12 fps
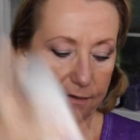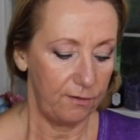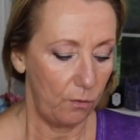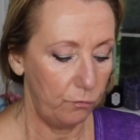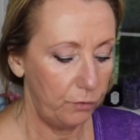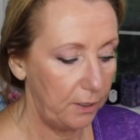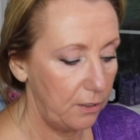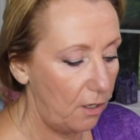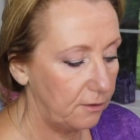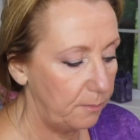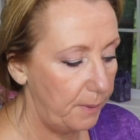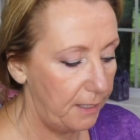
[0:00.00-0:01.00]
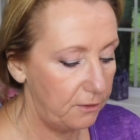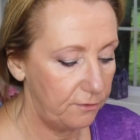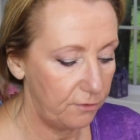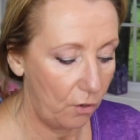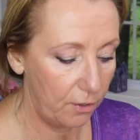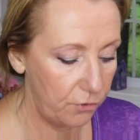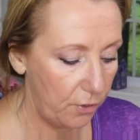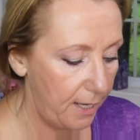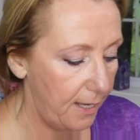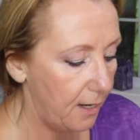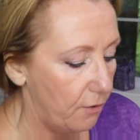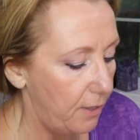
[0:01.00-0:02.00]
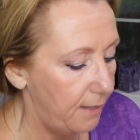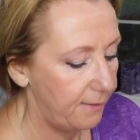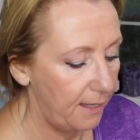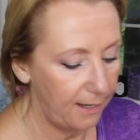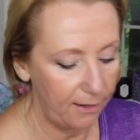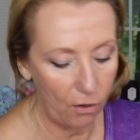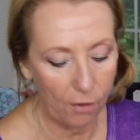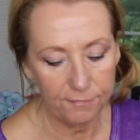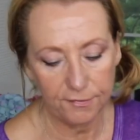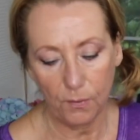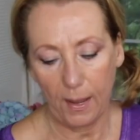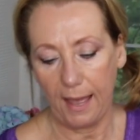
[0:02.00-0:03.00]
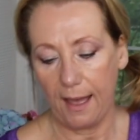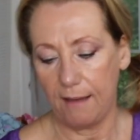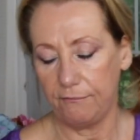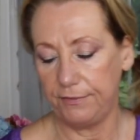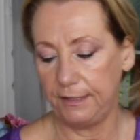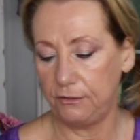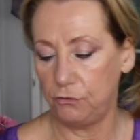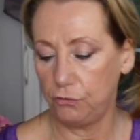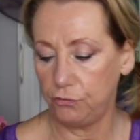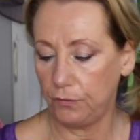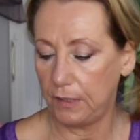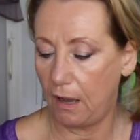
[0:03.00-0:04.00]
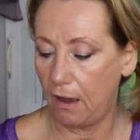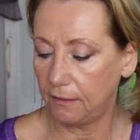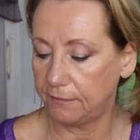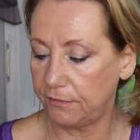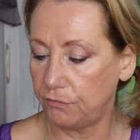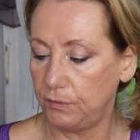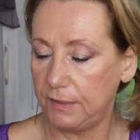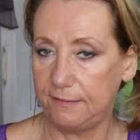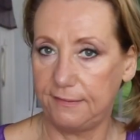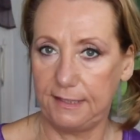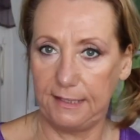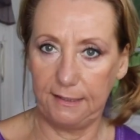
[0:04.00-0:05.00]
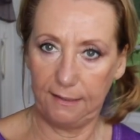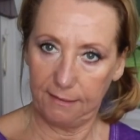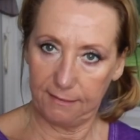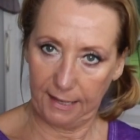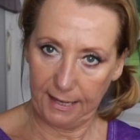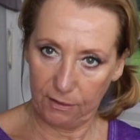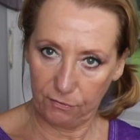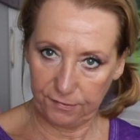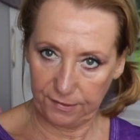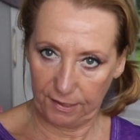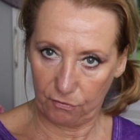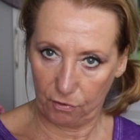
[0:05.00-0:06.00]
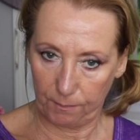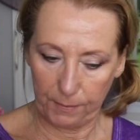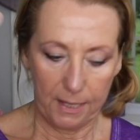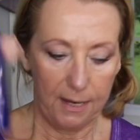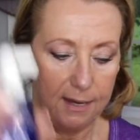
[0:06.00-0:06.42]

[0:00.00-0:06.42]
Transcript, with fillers: So it really all depends on your hair. And then I also have the Nutriox 3C, the hair serum.